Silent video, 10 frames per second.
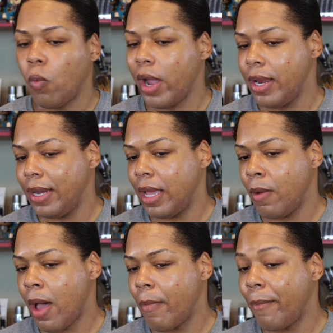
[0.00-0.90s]
Right
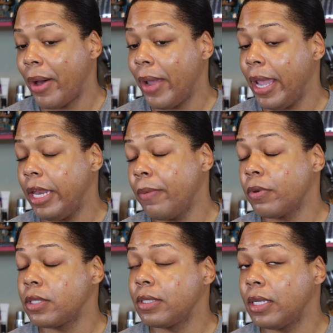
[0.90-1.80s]
now, I'm about
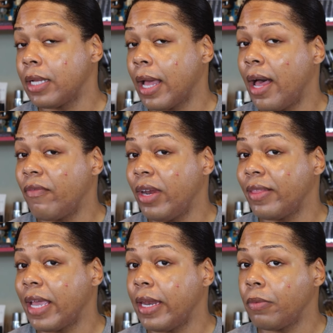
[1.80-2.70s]
80%
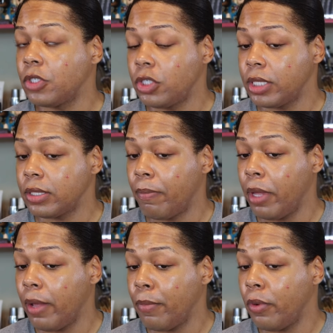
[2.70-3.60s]
confident that it was just a
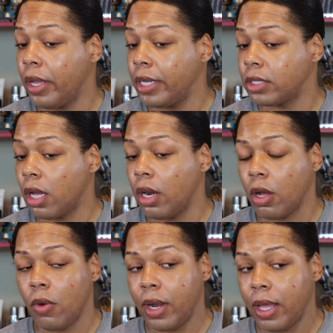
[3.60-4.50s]
pimple and it's gonna
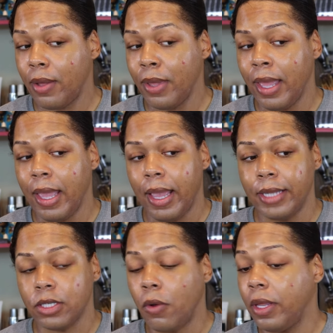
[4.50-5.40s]
go down.
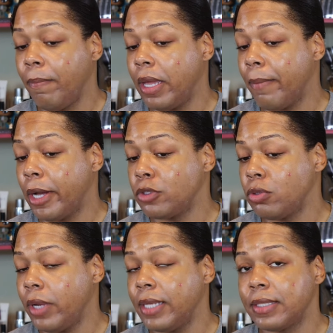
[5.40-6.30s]
It's only been
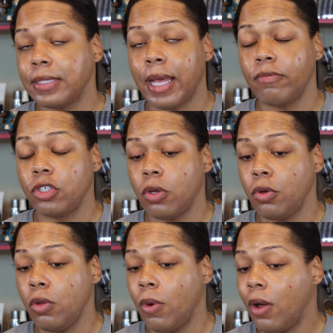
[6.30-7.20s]
about two days since I've
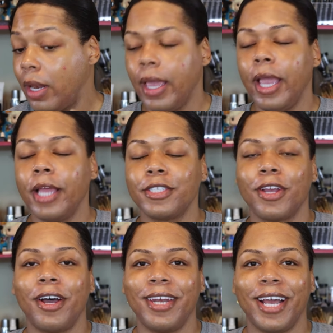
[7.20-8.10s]
shown you all. It's
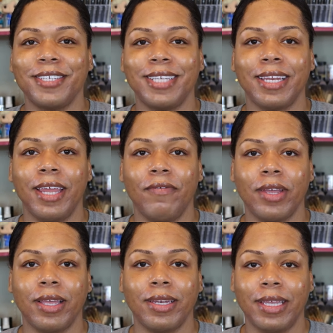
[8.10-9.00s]
gone down
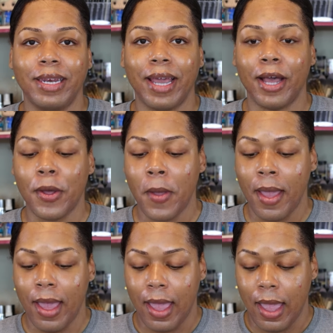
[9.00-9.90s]
significantly now.
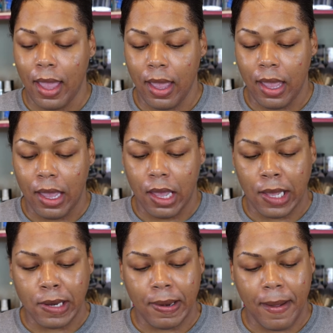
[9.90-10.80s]

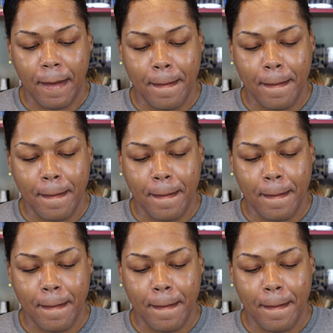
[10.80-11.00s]
And